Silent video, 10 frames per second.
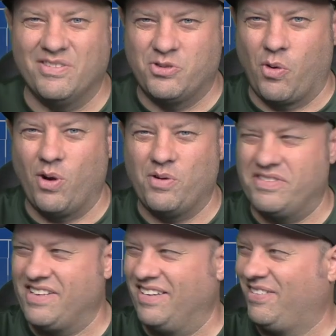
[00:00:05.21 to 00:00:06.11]
Zoro
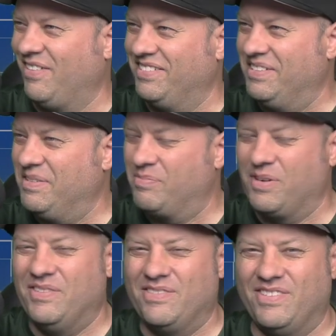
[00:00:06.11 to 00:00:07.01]
as I called it in a
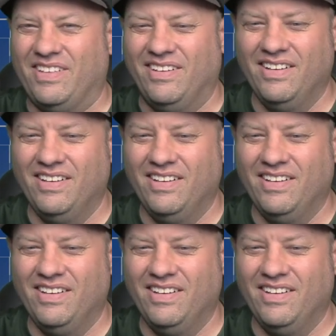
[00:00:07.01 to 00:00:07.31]
previous video.